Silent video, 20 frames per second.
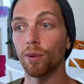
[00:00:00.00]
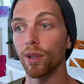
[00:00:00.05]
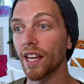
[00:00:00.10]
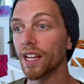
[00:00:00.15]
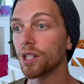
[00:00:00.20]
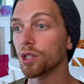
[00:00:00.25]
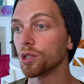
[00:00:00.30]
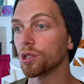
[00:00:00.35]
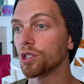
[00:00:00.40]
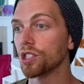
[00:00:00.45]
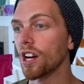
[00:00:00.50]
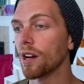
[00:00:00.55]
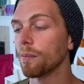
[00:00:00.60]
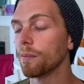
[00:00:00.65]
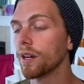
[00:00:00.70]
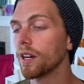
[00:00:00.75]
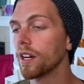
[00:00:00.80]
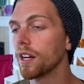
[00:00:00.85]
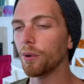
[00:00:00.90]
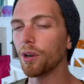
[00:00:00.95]
relationship.
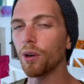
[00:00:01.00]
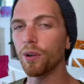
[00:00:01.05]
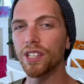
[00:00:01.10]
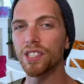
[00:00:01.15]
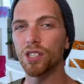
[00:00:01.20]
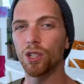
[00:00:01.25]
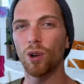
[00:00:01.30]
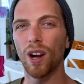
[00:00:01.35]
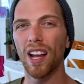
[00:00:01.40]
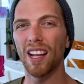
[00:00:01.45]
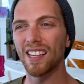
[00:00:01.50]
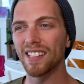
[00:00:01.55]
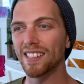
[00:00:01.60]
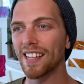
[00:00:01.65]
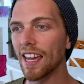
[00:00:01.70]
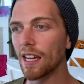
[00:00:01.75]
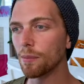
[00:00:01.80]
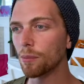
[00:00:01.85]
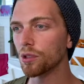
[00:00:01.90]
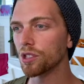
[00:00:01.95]
We don't need to create any
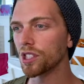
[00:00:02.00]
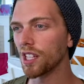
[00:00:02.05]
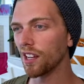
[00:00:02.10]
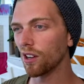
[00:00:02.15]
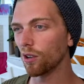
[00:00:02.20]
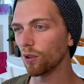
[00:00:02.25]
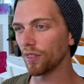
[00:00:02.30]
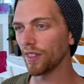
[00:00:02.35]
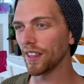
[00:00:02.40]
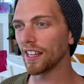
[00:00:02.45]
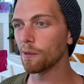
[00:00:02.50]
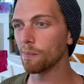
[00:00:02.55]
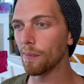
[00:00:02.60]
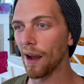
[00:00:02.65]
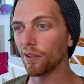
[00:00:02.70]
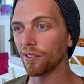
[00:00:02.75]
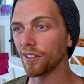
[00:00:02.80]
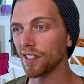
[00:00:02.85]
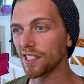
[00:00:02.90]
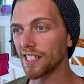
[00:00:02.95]
tables here or think
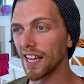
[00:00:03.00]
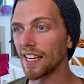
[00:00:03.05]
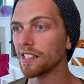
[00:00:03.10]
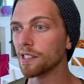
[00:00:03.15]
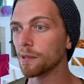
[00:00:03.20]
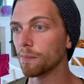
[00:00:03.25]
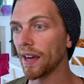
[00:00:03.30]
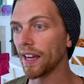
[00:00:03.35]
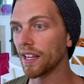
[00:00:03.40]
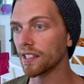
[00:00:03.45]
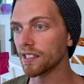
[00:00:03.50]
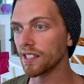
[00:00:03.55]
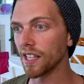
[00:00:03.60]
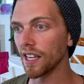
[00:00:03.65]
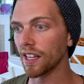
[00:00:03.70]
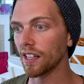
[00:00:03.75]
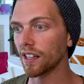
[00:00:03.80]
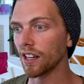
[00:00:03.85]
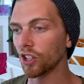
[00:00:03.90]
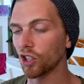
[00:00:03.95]
about the database
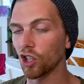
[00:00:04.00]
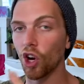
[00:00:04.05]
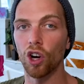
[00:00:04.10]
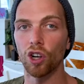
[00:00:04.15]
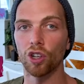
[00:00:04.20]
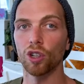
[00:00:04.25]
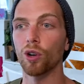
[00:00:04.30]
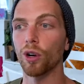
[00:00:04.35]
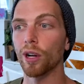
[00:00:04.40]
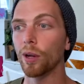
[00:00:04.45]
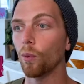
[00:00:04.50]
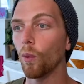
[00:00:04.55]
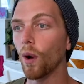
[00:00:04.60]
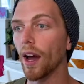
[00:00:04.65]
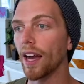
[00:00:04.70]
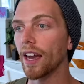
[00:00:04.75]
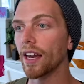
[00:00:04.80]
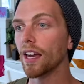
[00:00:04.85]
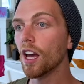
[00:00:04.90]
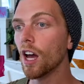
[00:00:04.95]
in a concrete
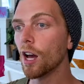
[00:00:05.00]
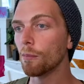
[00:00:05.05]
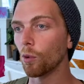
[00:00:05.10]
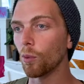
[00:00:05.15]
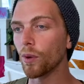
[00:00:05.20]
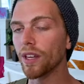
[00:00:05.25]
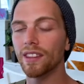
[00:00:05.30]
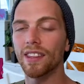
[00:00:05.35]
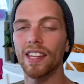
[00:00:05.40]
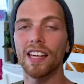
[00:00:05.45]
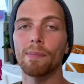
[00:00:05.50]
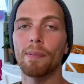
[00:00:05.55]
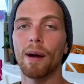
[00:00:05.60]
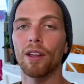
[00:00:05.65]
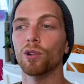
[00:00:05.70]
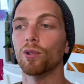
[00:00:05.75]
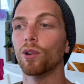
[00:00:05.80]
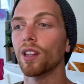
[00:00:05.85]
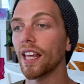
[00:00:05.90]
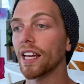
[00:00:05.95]
way, but we can think about
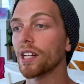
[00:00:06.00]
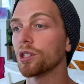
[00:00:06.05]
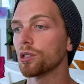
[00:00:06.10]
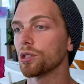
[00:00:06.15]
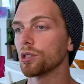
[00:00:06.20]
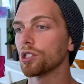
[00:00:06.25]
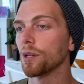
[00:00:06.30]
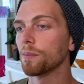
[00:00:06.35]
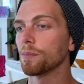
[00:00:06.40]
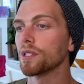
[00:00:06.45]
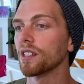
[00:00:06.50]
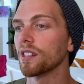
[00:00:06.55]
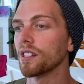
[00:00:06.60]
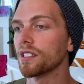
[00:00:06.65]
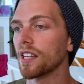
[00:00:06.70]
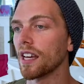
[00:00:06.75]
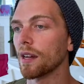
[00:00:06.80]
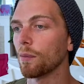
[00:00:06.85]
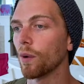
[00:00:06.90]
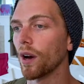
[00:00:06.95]
the relationships in the
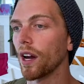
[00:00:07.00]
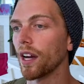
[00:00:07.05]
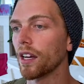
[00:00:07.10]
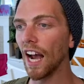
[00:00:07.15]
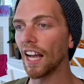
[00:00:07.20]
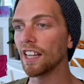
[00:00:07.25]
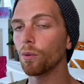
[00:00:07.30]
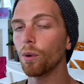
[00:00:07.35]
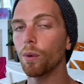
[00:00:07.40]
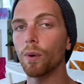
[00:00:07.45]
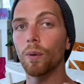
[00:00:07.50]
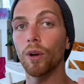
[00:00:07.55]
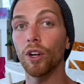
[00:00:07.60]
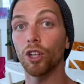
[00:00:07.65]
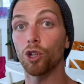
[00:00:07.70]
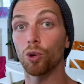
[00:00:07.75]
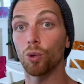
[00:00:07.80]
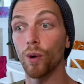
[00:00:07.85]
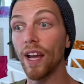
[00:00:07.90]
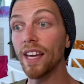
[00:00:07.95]
same way. And then when we want to
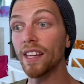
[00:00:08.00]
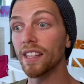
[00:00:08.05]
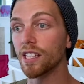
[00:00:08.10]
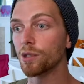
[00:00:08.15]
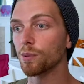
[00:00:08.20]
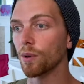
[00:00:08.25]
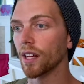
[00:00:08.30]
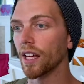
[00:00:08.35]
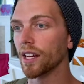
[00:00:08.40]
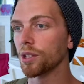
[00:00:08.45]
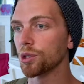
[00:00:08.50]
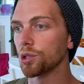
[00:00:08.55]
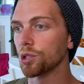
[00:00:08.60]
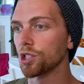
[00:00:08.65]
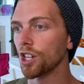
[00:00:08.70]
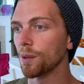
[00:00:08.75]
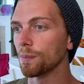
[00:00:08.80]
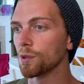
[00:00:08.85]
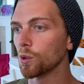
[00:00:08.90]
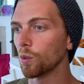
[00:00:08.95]
create these
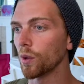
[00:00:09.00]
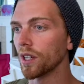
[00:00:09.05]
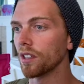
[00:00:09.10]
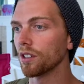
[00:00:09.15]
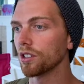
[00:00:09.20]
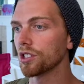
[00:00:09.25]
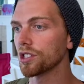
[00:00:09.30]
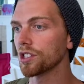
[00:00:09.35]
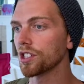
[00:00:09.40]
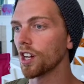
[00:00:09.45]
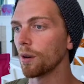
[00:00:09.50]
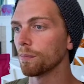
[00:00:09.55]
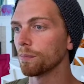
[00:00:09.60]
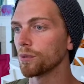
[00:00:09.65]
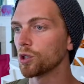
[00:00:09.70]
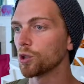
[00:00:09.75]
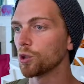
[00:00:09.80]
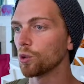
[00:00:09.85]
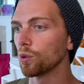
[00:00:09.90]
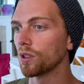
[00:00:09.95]
relationships, we can just come
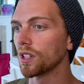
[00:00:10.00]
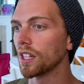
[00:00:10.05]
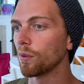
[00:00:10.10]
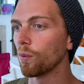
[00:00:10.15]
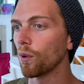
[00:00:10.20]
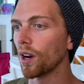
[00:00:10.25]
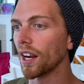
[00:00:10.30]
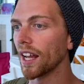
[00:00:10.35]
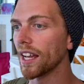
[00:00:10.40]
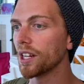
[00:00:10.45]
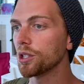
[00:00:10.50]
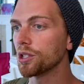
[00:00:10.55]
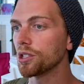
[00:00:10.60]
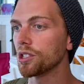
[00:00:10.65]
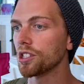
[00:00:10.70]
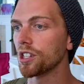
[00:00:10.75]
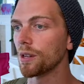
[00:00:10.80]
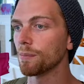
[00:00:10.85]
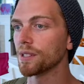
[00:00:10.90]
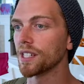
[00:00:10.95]
to the
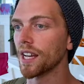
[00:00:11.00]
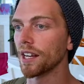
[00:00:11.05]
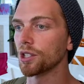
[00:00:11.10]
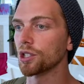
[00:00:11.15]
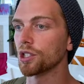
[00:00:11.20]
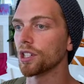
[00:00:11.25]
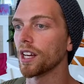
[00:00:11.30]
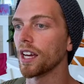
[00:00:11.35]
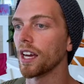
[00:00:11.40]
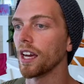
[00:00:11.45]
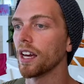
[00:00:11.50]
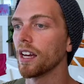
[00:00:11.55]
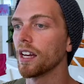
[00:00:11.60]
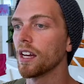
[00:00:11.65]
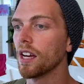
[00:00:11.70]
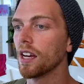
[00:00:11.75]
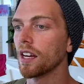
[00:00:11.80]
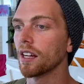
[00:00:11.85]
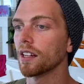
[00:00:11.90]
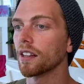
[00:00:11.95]
relationship section here,
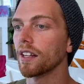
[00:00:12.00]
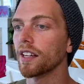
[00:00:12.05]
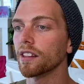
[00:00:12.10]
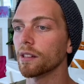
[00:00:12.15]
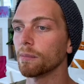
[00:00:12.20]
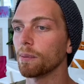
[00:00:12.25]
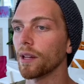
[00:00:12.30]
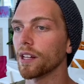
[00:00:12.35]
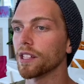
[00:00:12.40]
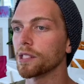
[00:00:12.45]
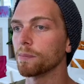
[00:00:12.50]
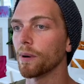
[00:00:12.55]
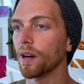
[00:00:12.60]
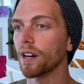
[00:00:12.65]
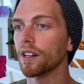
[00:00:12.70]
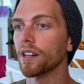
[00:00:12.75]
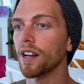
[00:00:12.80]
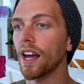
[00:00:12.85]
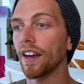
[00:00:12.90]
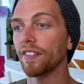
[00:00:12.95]
click the plus
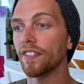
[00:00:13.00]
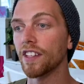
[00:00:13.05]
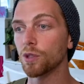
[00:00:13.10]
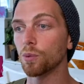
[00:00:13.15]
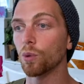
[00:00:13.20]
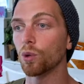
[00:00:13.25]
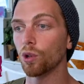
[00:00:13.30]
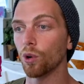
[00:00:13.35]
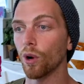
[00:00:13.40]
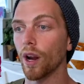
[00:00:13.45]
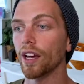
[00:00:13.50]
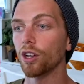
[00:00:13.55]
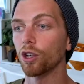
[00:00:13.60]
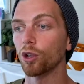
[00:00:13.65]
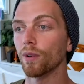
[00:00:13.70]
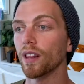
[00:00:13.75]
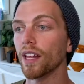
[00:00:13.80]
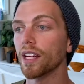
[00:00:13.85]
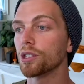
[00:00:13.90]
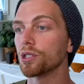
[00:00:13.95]
button, and this will create a new
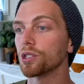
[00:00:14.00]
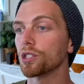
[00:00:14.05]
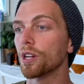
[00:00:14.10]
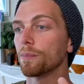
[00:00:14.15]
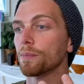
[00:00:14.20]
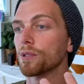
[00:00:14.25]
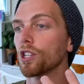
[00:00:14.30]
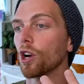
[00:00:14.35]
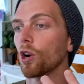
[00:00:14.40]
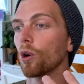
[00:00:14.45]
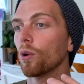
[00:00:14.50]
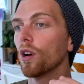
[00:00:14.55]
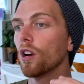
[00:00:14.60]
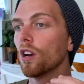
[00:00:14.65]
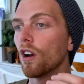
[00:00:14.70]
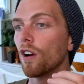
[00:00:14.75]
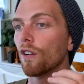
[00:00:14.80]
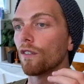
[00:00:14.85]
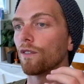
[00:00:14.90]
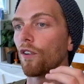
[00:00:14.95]
relationship. So
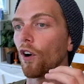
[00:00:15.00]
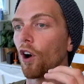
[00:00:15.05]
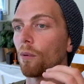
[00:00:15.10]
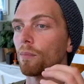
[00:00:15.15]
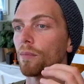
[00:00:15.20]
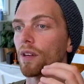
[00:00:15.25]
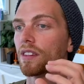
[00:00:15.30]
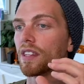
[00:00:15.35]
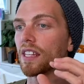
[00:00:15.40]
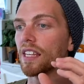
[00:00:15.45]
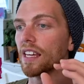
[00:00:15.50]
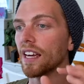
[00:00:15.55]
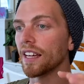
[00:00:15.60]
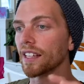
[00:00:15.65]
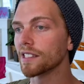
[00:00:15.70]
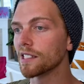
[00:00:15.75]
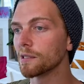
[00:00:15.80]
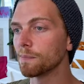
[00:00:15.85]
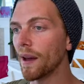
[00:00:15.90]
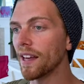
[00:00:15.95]
from the
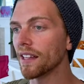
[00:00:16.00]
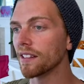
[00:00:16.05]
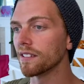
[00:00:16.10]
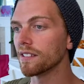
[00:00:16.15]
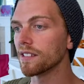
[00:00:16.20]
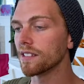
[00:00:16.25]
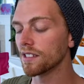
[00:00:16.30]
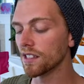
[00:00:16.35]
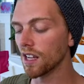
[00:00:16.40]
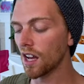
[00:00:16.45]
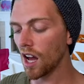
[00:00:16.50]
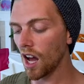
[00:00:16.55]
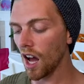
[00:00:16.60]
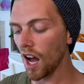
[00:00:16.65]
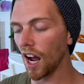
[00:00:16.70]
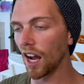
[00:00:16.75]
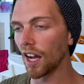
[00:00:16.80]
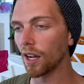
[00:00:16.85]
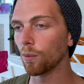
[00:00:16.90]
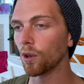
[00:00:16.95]
expense,
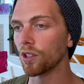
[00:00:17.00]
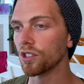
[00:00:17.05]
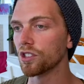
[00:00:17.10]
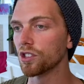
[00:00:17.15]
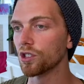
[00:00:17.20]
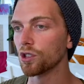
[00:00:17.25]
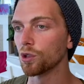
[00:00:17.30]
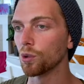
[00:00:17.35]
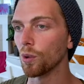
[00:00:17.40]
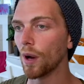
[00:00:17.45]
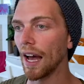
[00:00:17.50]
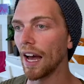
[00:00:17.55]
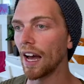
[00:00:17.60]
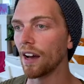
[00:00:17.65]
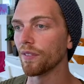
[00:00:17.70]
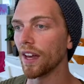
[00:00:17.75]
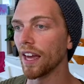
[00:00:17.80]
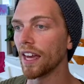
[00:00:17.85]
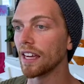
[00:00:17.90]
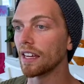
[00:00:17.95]
I want to
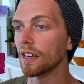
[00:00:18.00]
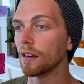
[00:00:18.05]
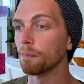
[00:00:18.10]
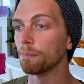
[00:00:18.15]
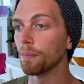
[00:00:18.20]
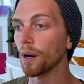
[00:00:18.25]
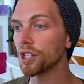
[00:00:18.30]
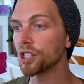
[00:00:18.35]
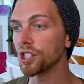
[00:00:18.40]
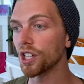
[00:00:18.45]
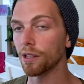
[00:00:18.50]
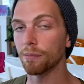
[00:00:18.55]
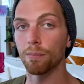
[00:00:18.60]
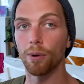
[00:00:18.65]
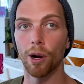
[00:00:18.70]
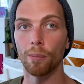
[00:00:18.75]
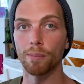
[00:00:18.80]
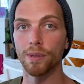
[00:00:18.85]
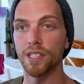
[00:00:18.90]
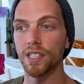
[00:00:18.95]
have a budget
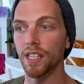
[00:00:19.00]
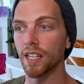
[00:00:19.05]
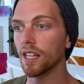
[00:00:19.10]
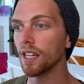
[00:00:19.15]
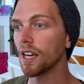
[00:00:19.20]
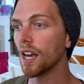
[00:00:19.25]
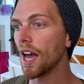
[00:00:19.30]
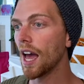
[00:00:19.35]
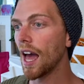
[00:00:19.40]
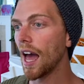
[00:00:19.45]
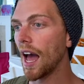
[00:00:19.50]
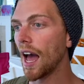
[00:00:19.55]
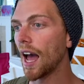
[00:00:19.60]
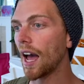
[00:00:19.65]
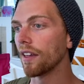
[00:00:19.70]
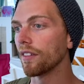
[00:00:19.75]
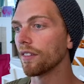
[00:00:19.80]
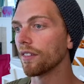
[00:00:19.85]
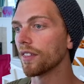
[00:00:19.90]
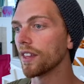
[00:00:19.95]
property,
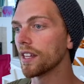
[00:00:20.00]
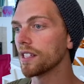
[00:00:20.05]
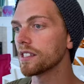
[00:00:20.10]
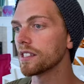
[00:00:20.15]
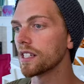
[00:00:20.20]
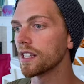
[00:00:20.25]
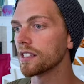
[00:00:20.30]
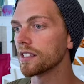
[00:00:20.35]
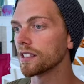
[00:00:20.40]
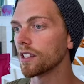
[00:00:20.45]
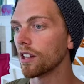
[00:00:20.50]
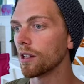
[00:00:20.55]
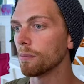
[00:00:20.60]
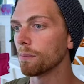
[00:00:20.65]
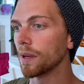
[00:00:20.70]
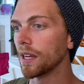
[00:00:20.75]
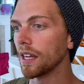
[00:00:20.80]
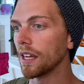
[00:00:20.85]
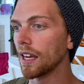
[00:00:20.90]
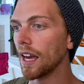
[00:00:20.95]
and this is going to
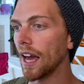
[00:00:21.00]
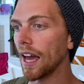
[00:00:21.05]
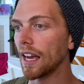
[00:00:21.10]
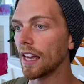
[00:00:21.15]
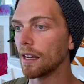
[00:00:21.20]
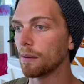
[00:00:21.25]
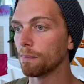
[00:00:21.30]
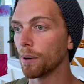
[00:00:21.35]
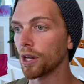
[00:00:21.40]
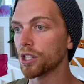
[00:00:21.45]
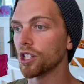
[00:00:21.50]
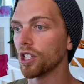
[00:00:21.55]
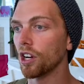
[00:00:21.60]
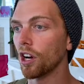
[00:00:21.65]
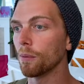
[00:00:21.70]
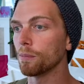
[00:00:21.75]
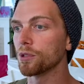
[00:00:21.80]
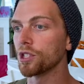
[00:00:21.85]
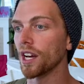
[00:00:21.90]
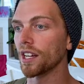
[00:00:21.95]
be a budget
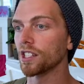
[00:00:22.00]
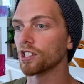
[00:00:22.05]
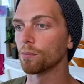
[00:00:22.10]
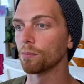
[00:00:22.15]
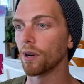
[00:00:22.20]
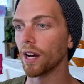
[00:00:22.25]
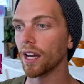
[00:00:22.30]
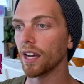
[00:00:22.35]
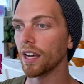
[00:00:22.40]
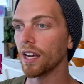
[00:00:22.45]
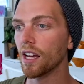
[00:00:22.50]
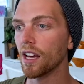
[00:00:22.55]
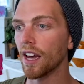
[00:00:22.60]
object. So my